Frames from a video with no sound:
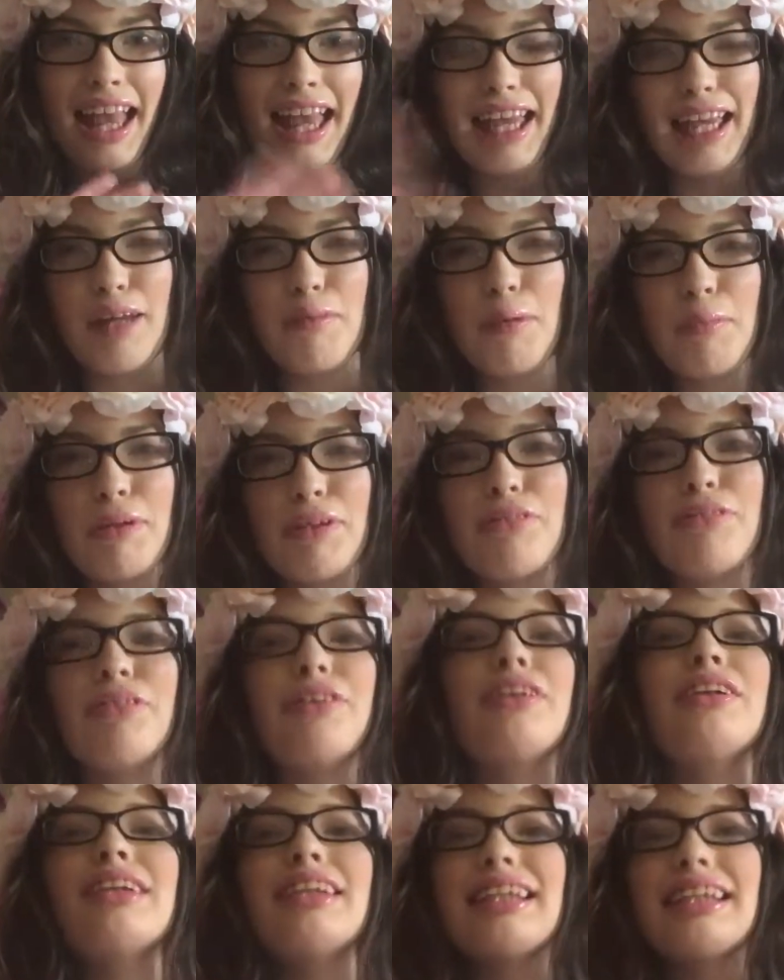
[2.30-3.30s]
Hey my
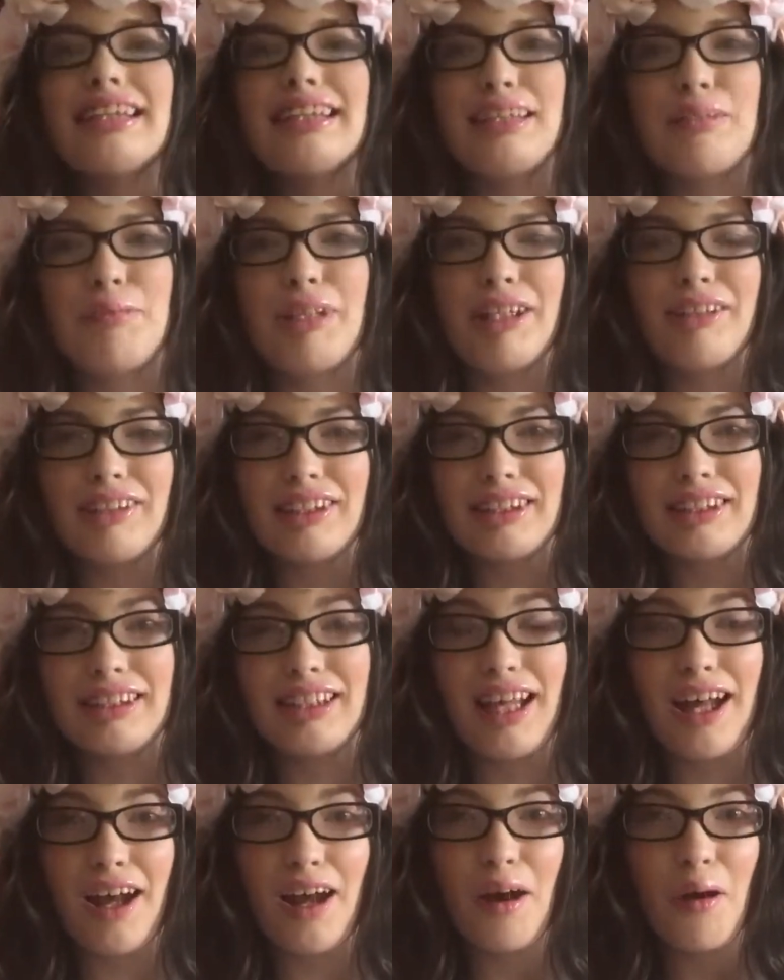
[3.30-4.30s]
beautifuls, it's me
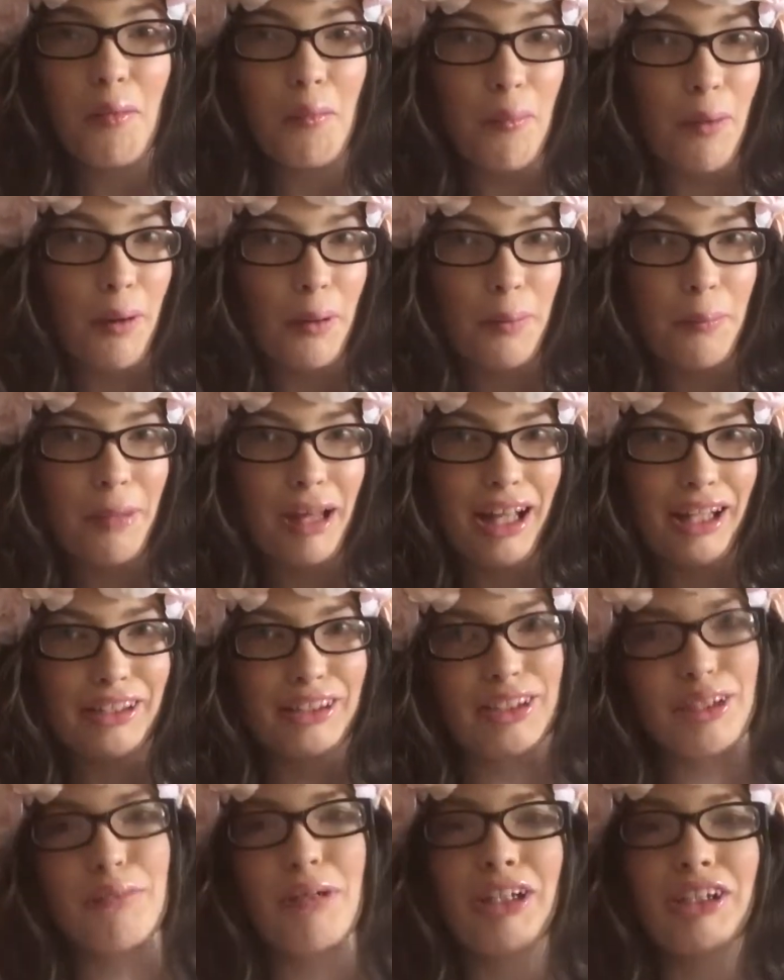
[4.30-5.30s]
Alyssa. Welcome back
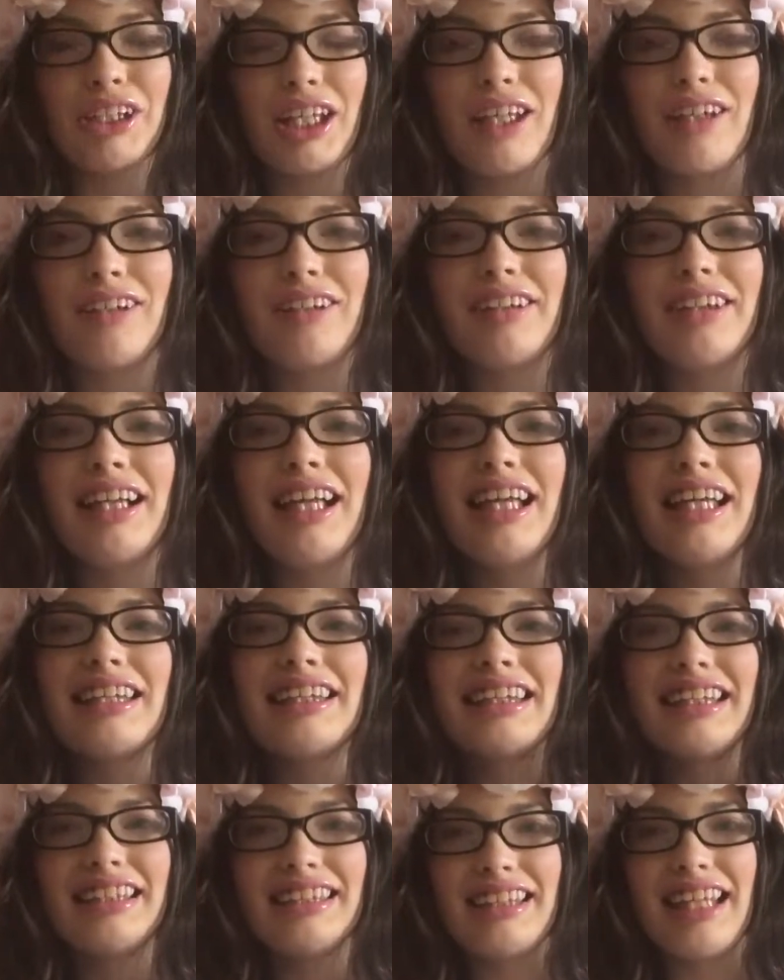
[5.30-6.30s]
to my channel.
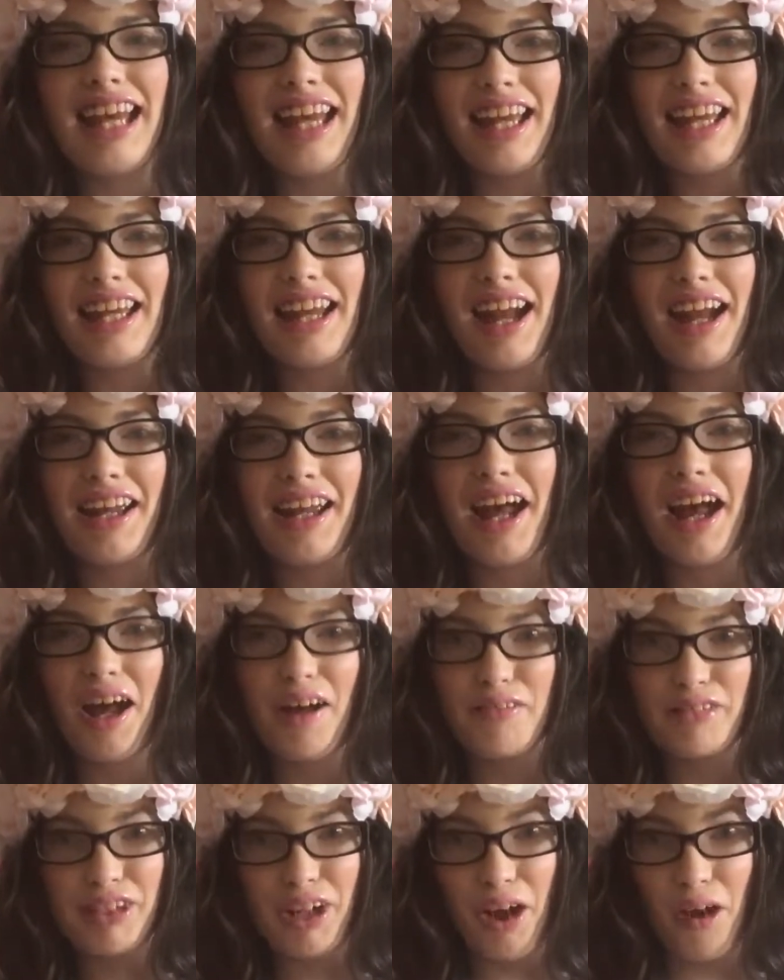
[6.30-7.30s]
Today I
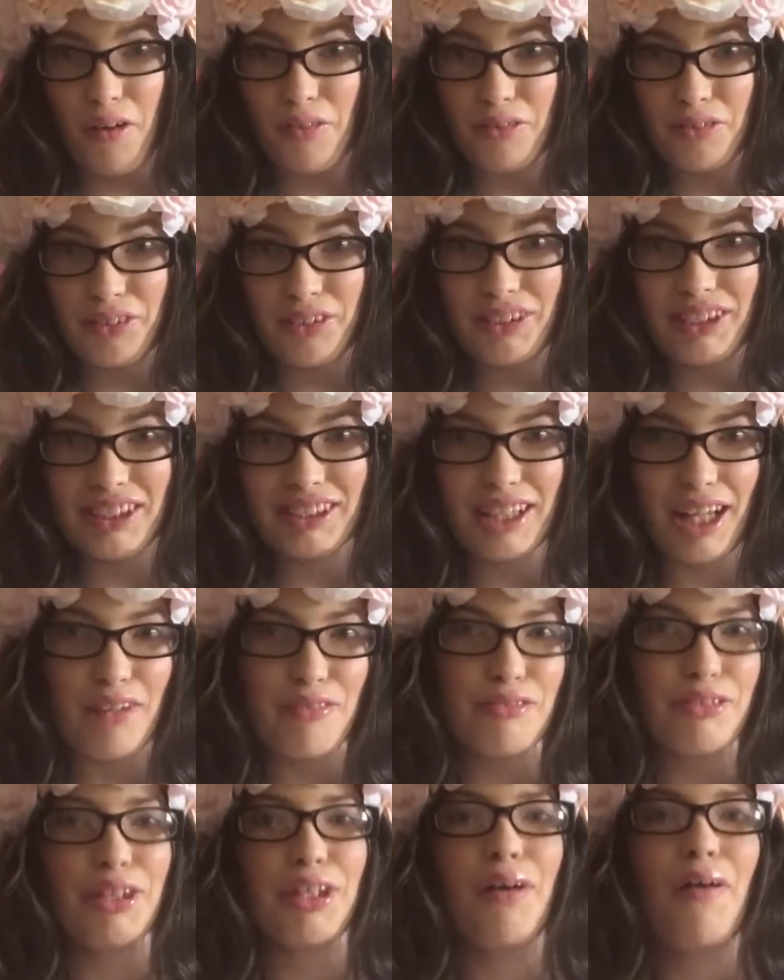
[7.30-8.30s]
have an outfit of the day
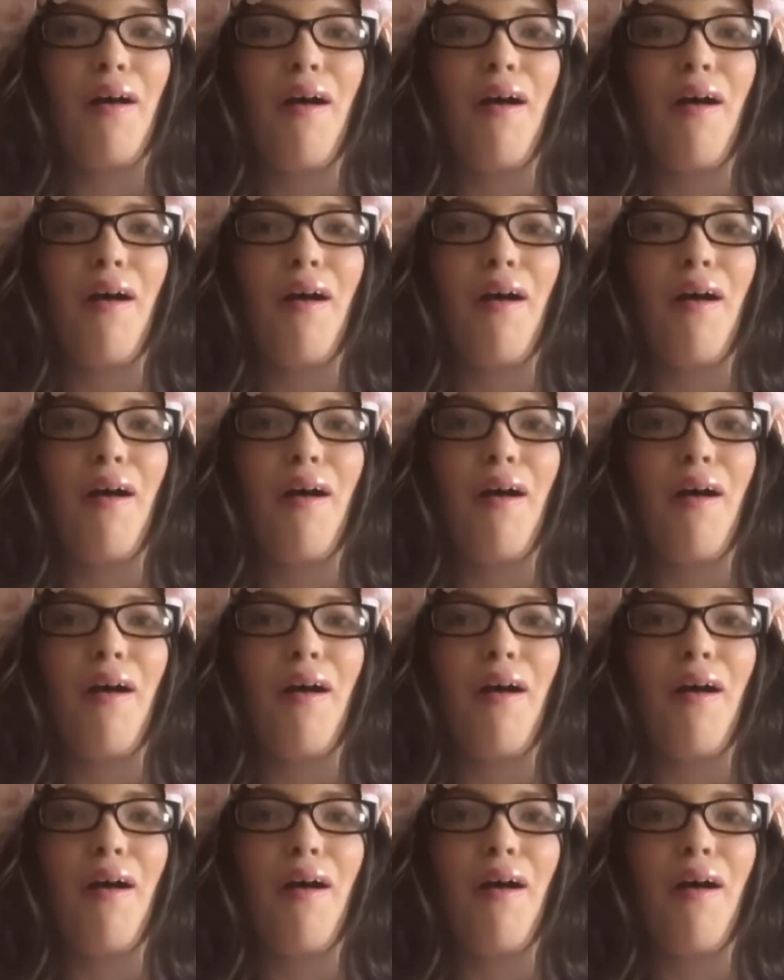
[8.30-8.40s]
for you